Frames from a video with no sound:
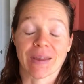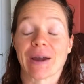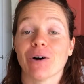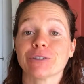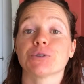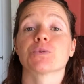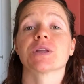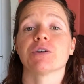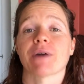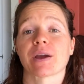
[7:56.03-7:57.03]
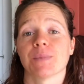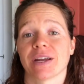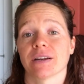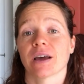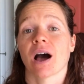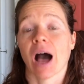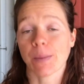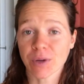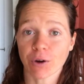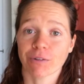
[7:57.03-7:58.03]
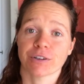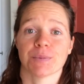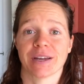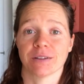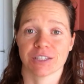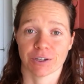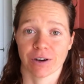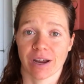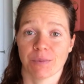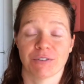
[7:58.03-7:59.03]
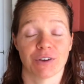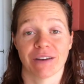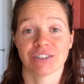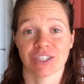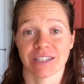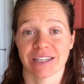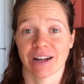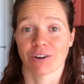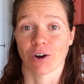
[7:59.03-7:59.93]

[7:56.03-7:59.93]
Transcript: I also really recommend hopping over to my Instagram if you haven't checked it out